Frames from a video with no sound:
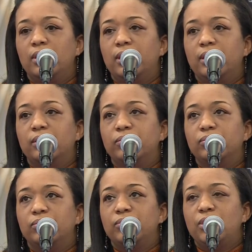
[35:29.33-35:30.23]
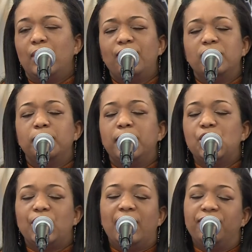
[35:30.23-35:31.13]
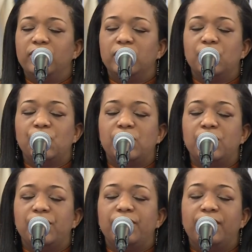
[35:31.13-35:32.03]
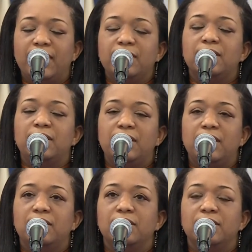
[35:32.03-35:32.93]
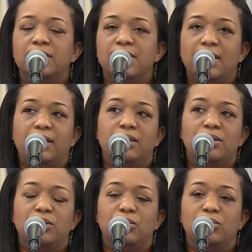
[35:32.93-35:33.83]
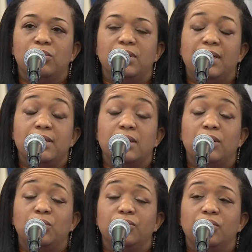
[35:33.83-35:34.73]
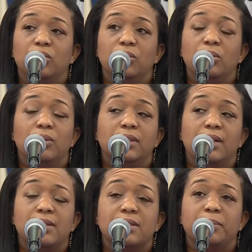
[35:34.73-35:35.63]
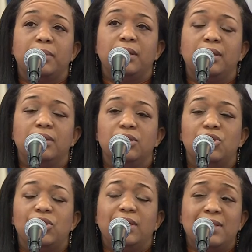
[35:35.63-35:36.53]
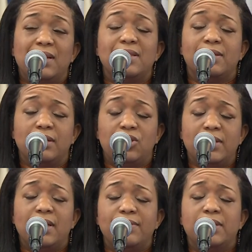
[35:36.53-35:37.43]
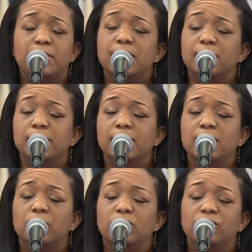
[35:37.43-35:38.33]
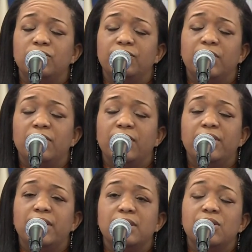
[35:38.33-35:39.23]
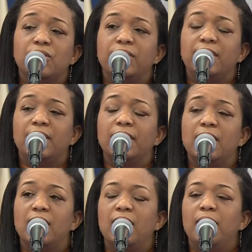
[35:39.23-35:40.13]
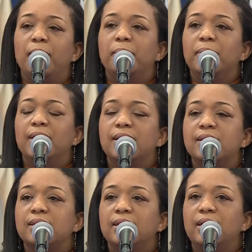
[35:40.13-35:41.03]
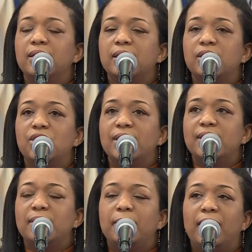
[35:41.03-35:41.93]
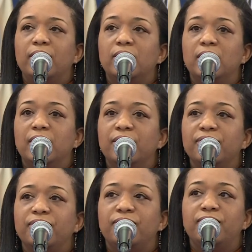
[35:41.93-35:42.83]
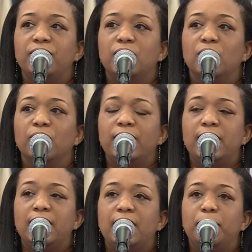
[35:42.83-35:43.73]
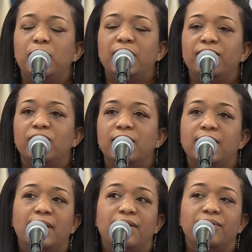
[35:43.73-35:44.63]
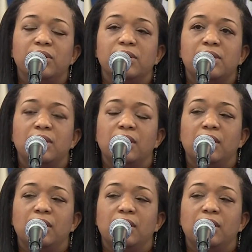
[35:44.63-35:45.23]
after much effort, she finally decided to get scheduled for her colonoscopy. And she does have symptoms, and they're very concerning. But it's just a matter of, really putting forth that effort